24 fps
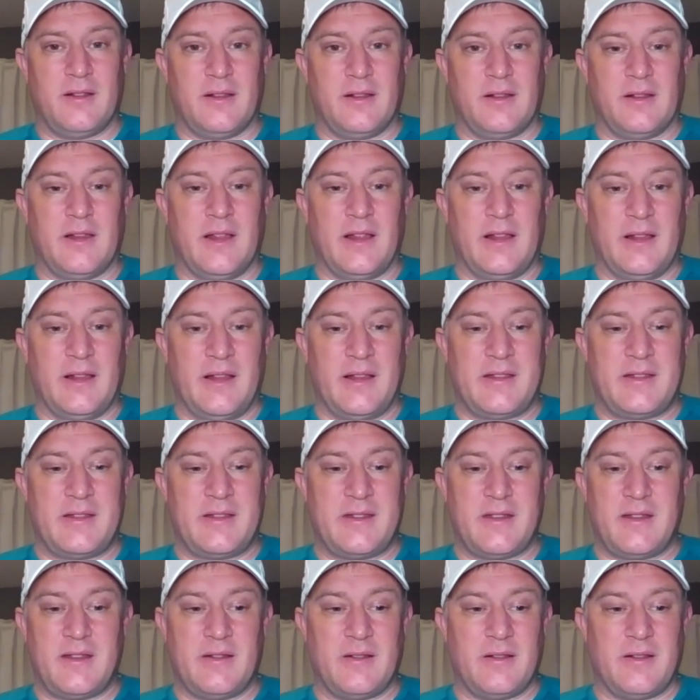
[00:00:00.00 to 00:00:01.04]

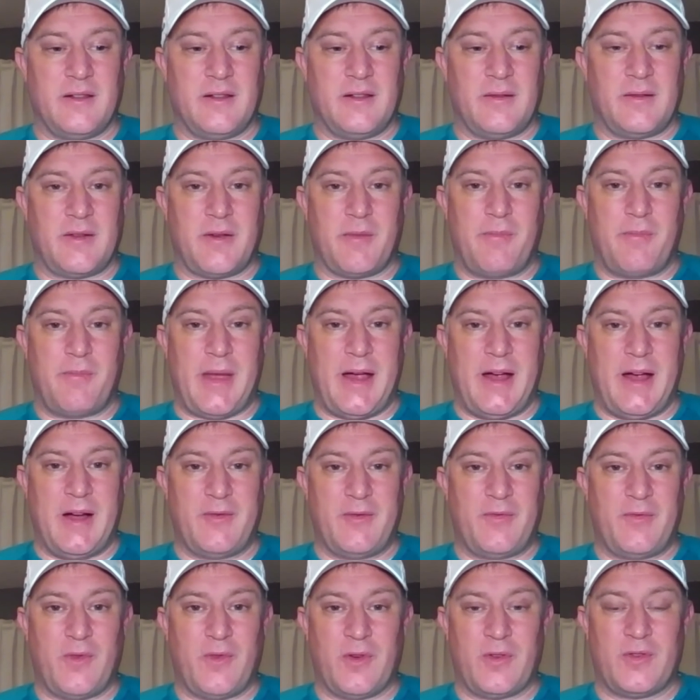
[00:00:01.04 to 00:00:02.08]
let's
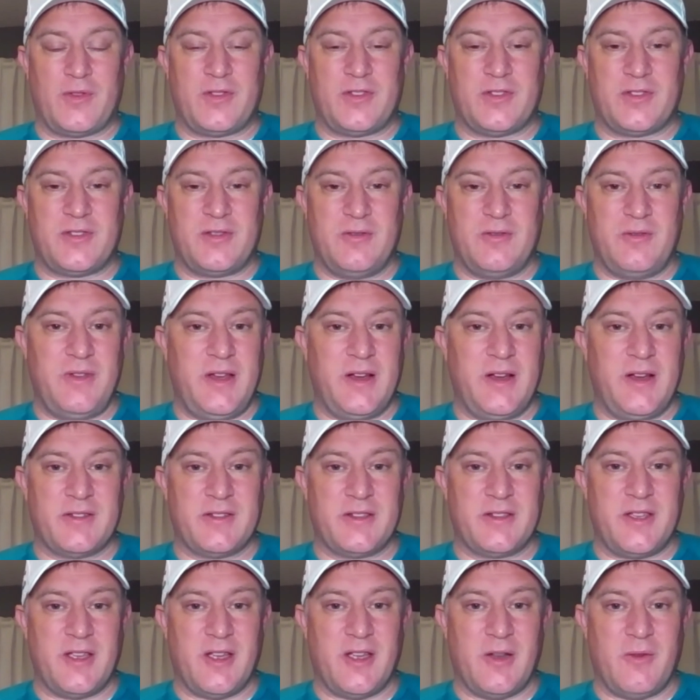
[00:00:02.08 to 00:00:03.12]
compare for just two
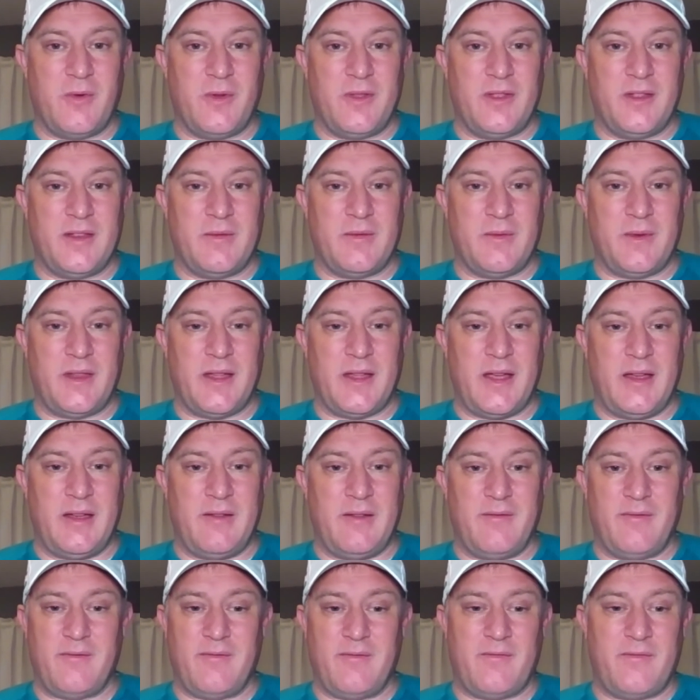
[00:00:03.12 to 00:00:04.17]
years ago when the, when
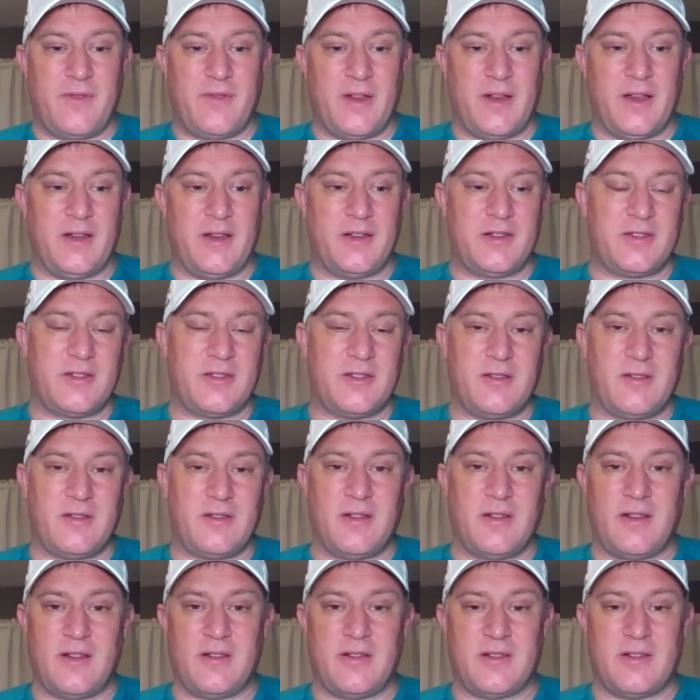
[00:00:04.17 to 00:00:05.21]
they finished
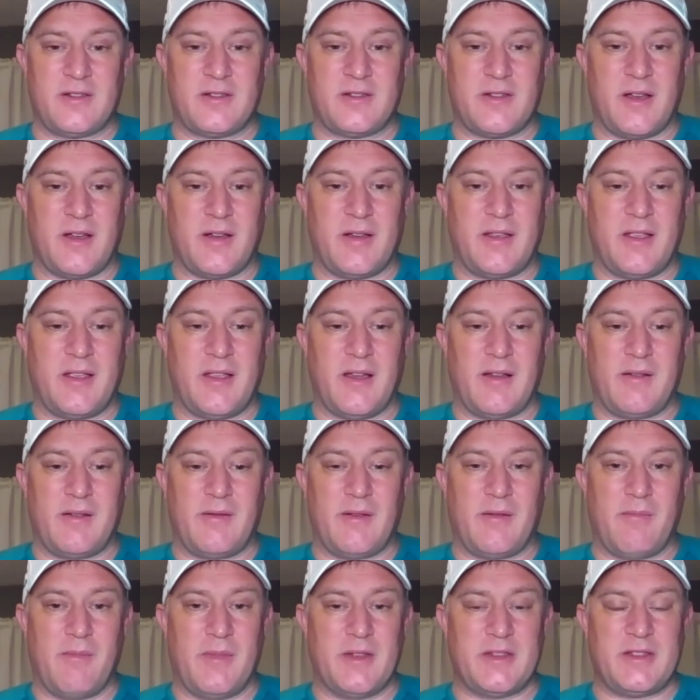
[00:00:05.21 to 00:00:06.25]
just a,
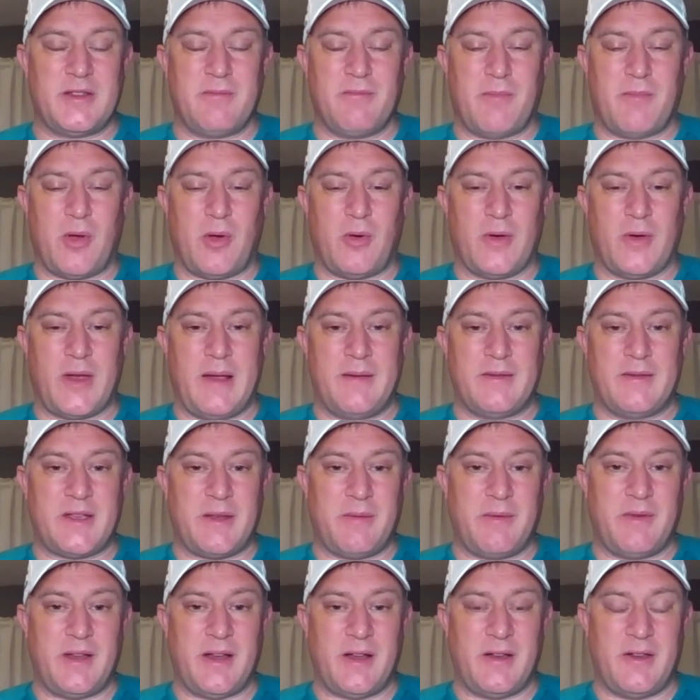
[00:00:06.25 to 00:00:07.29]
missing bowl games
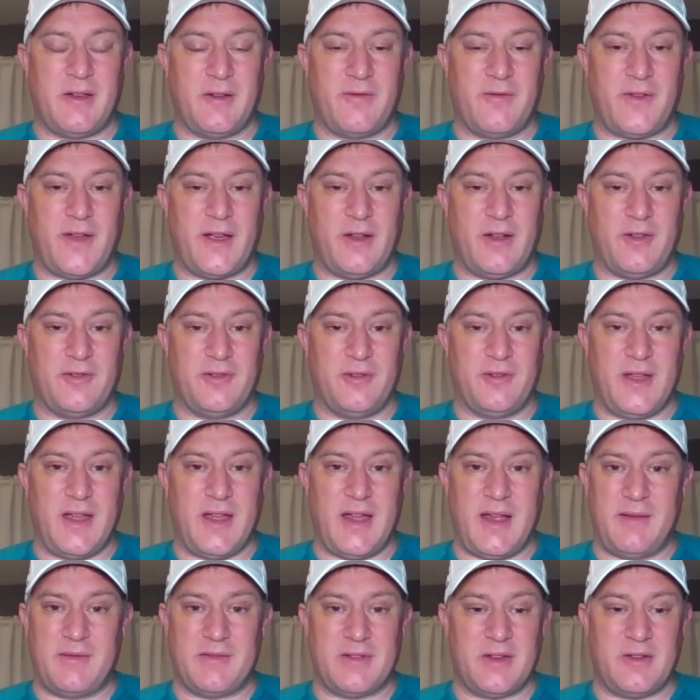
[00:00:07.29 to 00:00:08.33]
coming down to their final two
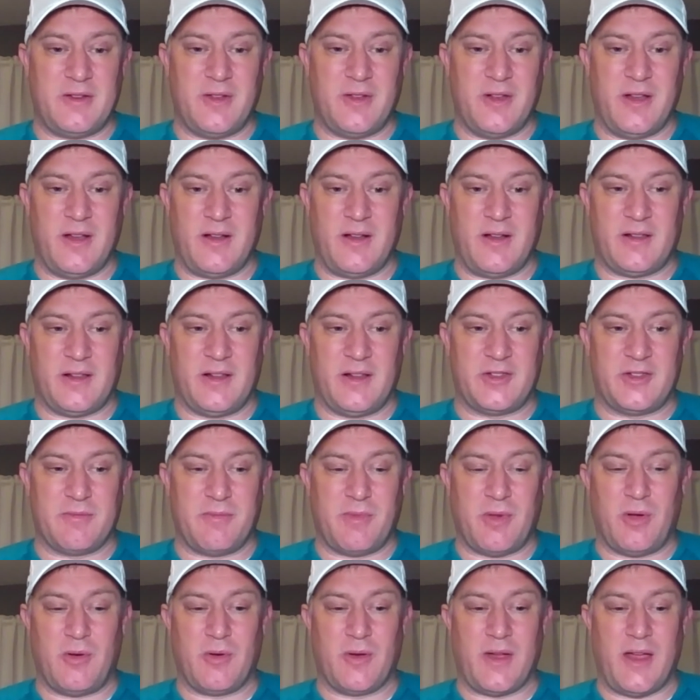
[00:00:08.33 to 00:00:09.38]
games and couldn't clinch a
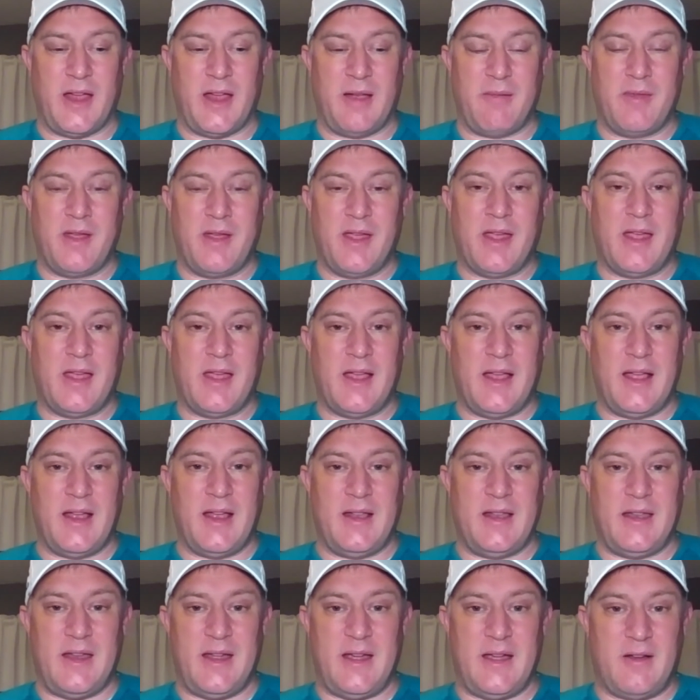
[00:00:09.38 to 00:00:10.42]
bowl game.
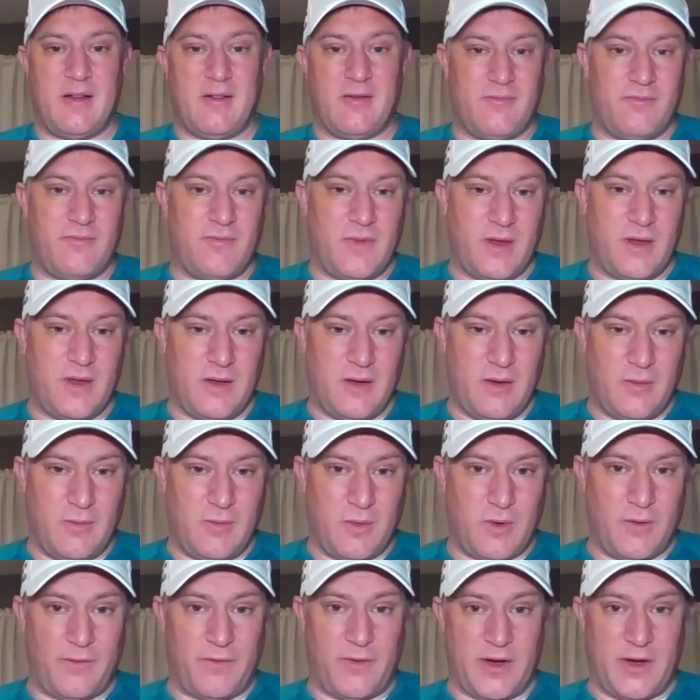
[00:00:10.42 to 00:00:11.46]
And now
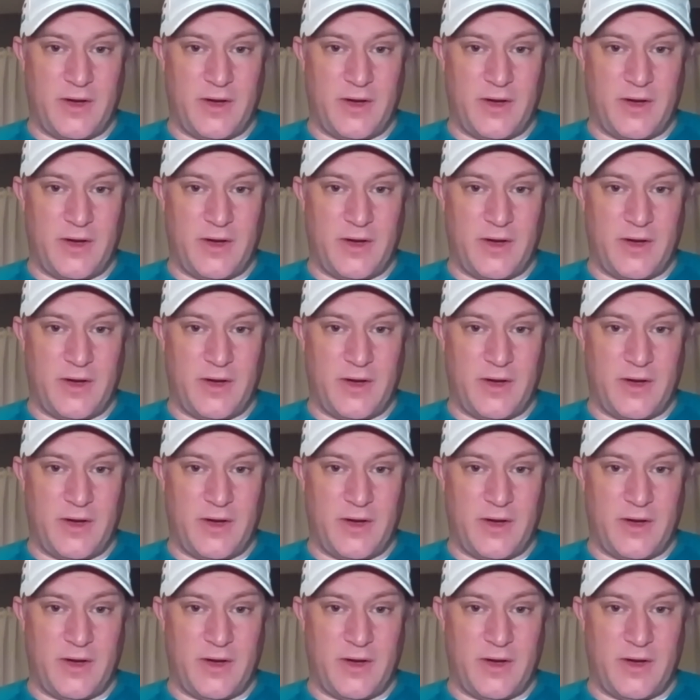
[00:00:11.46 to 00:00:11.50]
we're